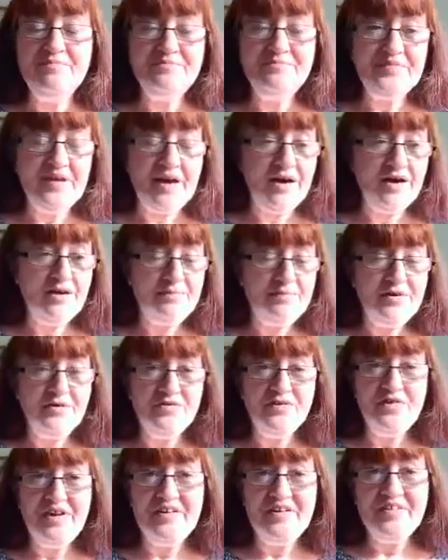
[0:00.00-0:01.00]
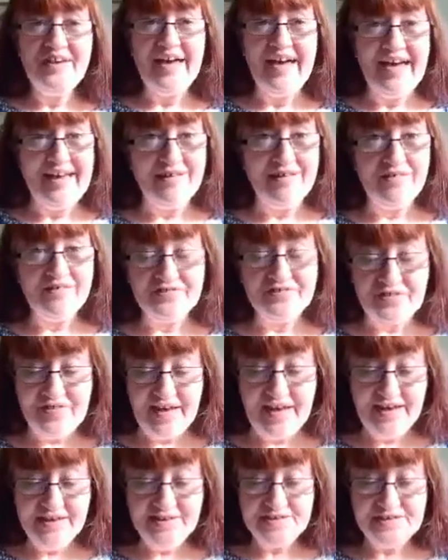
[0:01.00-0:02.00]
I hope you're all okay after
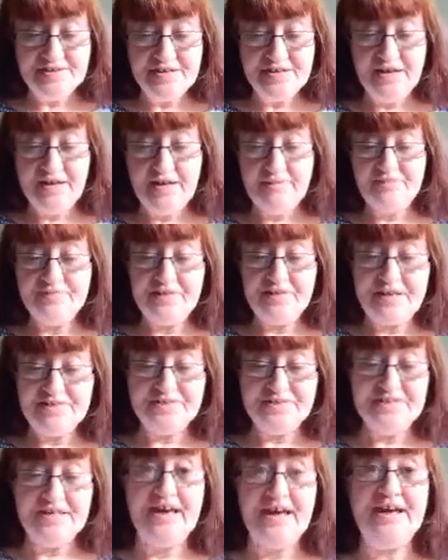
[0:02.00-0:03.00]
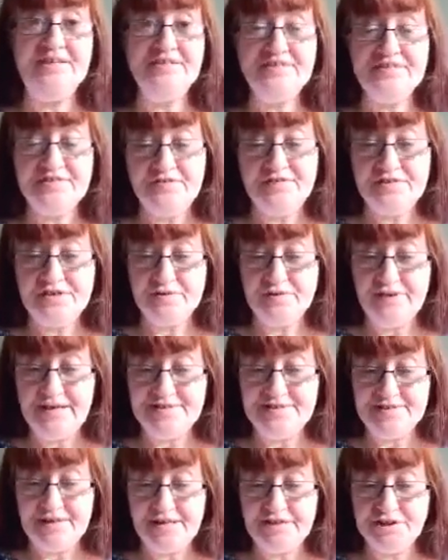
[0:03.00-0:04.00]
that. That's the end of the
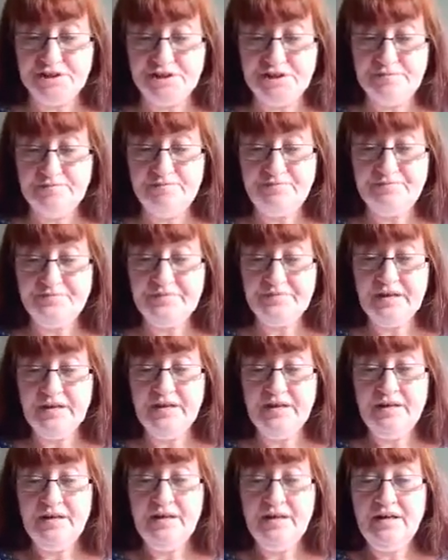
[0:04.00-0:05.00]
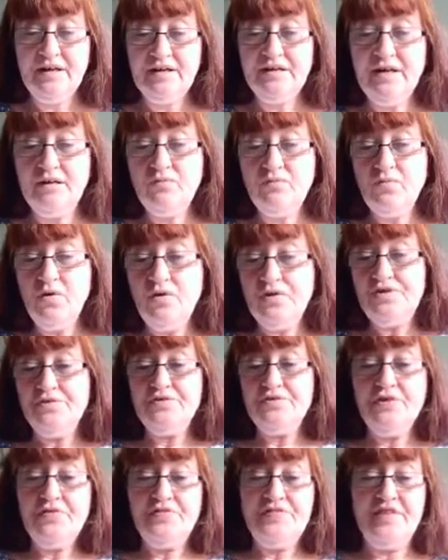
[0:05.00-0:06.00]
visualization. Now, what
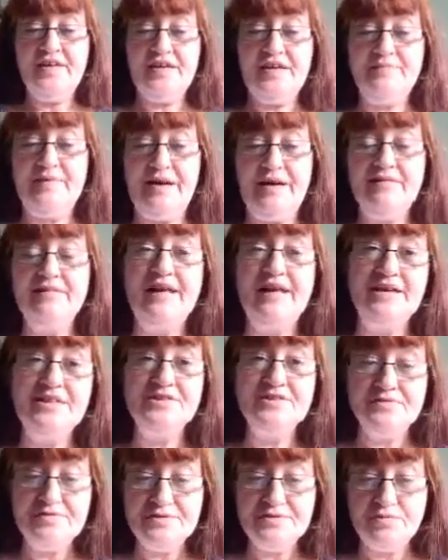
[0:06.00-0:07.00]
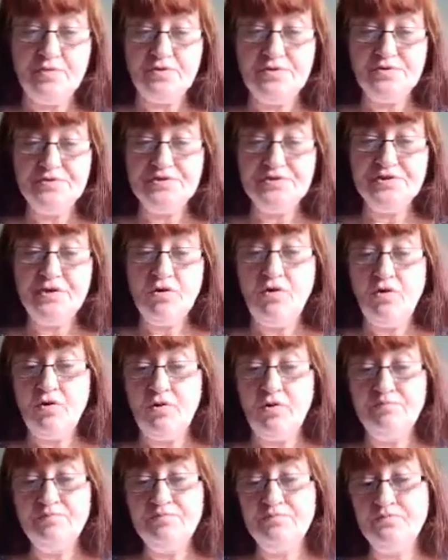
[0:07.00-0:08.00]
you could think about later is what you
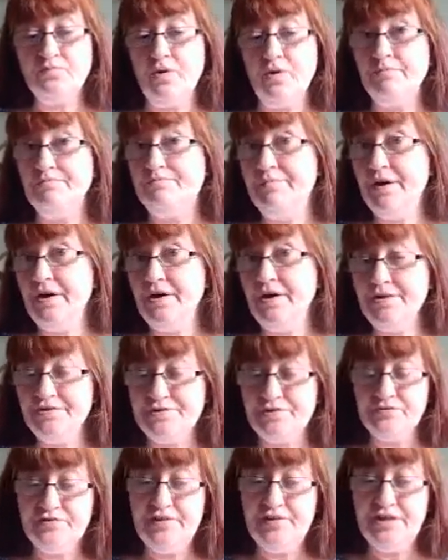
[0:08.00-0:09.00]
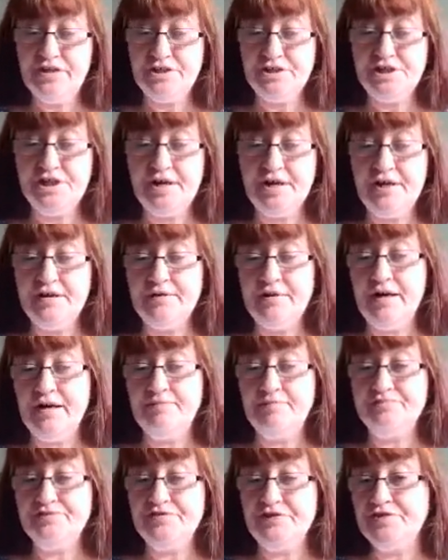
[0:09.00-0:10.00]
saw. What bird or creature
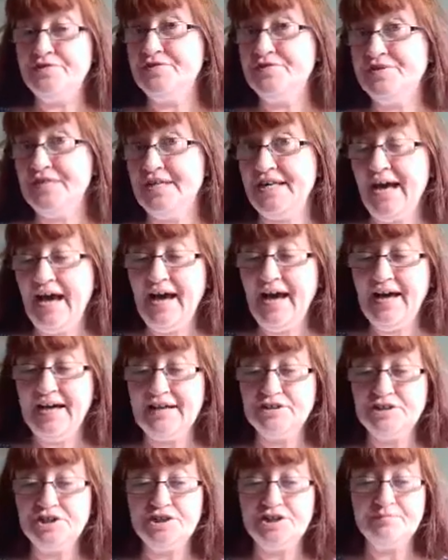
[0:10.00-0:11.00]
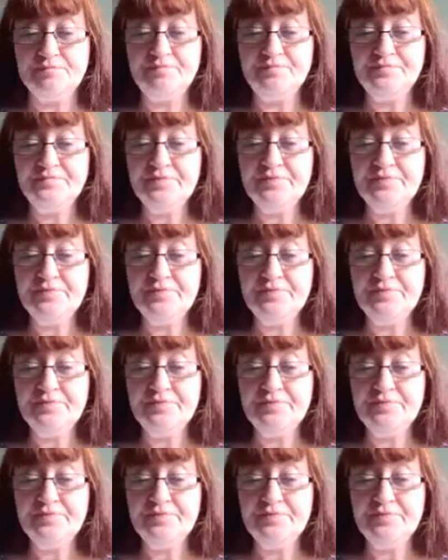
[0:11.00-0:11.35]
did you see hatched?